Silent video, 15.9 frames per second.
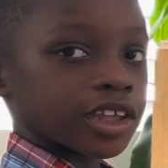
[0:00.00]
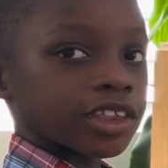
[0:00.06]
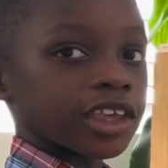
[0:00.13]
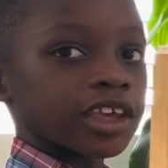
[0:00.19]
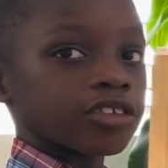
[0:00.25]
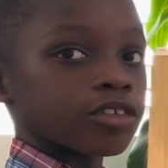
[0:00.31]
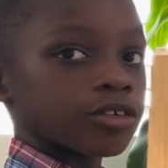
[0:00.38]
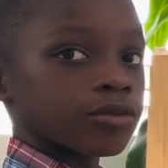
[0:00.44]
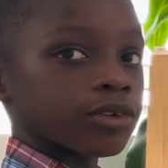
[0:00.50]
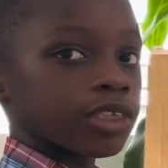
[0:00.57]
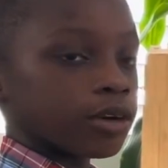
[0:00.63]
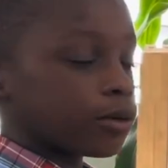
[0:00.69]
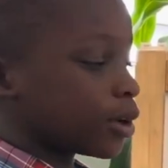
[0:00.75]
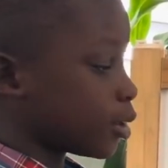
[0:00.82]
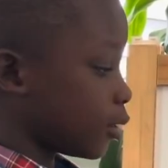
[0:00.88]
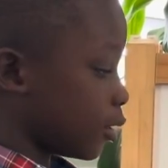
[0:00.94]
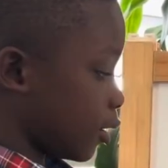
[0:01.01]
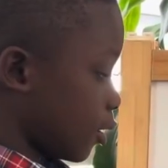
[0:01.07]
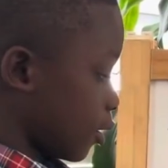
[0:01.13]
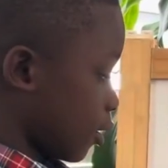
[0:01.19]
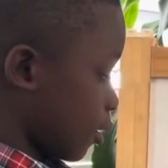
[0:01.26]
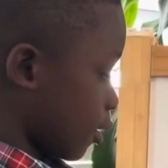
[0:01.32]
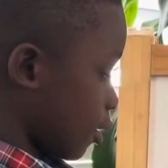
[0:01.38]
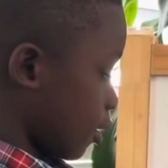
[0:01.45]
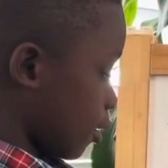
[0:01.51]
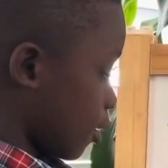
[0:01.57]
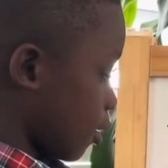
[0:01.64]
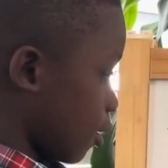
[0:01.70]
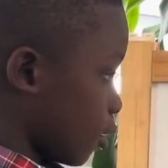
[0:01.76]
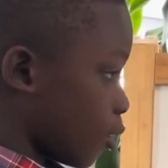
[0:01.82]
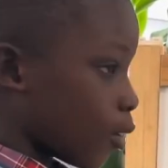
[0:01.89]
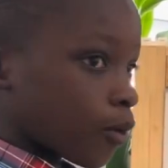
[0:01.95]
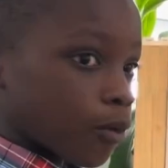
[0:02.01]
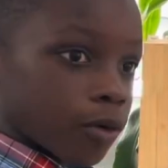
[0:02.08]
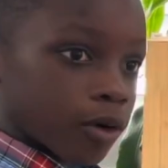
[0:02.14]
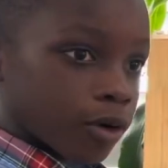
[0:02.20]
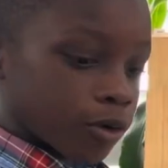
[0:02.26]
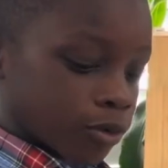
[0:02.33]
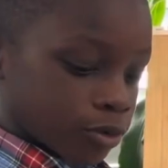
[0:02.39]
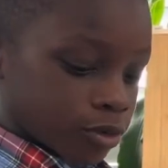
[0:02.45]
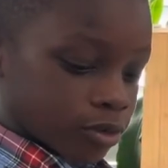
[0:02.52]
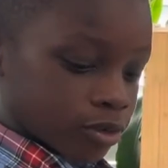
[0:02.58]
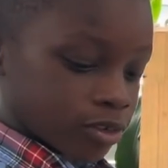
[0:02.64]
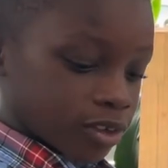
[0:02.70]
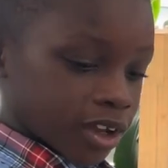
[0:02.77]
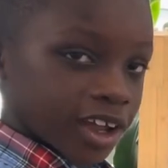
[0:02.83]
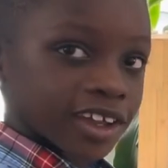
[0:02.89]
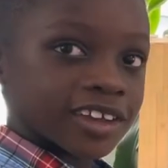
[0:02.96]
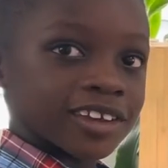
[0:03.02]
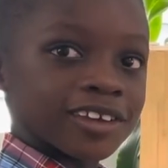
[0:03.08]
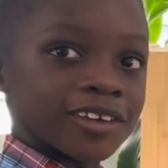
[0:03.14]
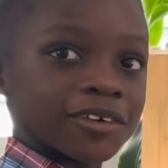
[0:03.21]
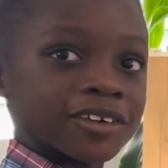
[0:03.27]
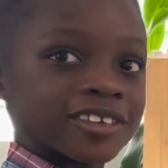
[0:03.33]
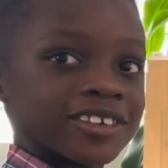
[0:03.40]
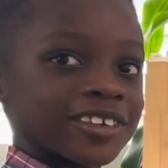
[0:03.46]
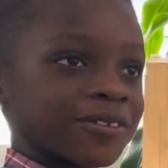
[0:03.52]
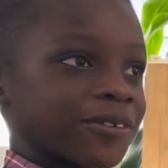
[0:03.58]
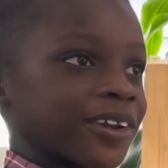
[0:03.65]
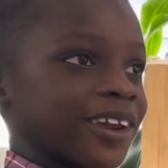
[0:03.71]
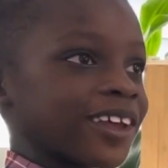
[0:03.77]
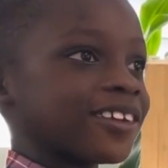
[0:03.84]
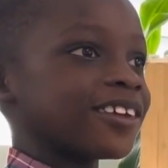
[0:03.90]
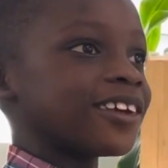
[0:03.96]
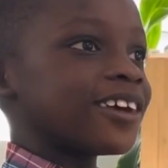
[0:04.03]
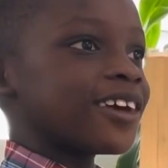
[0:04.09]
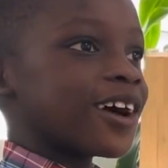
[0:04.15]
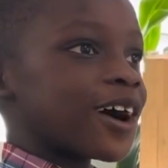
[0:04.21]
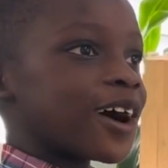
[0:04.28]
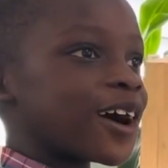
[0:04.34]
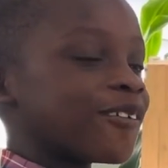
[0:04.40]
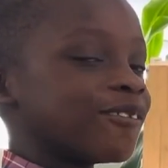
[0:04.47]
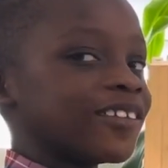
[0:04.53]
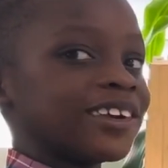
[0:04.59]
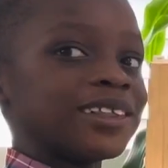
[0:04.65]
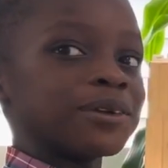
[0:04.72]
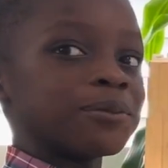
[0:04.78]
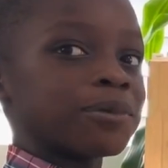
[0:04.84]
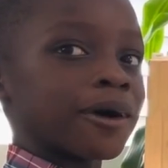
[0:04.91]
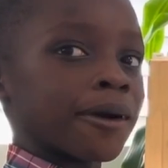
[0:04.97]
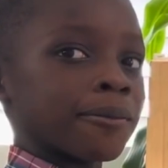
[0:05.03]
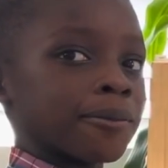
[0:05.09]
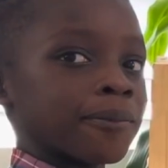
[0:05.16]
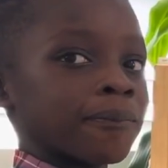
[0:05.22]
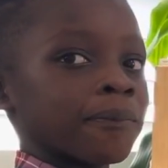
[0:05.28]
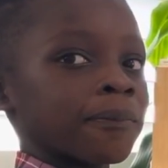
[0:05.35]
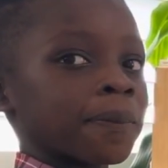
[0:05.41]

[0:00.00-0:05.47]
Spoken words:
the answer really quickly. Oh, I didn't notice this when I made the problem.